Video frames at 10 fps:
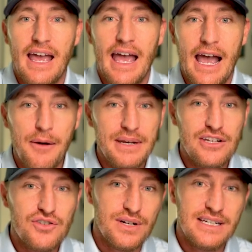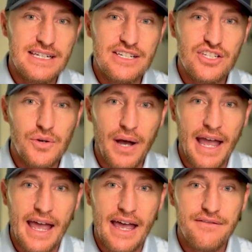how many Trinities you
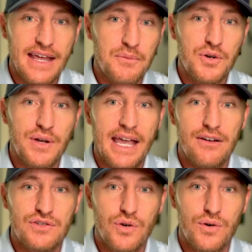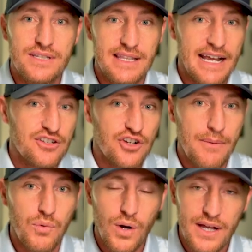have that will count towards land
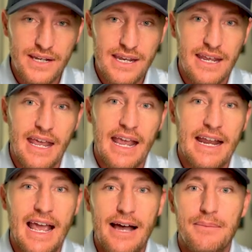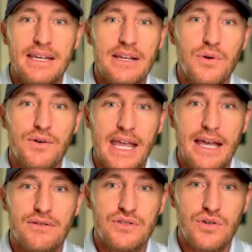drop 1 and how many will
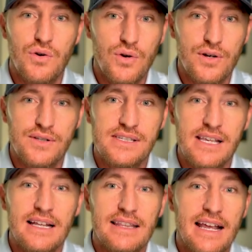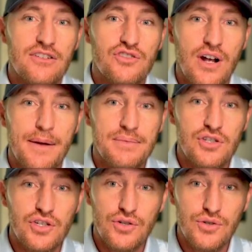count towards land drop
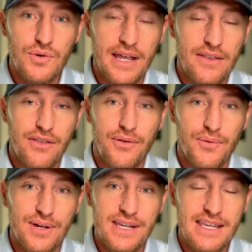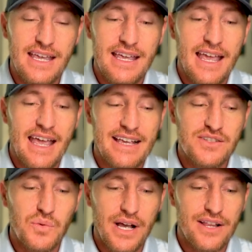2 and 3, as
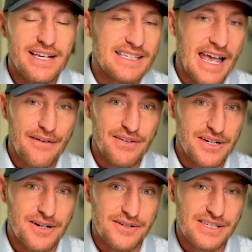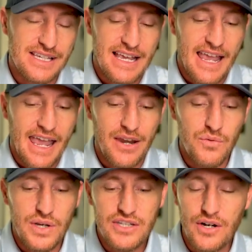well as avatars. And
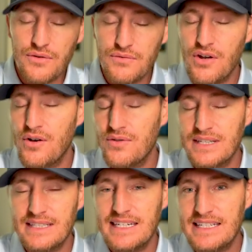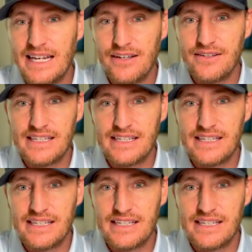we don't know the details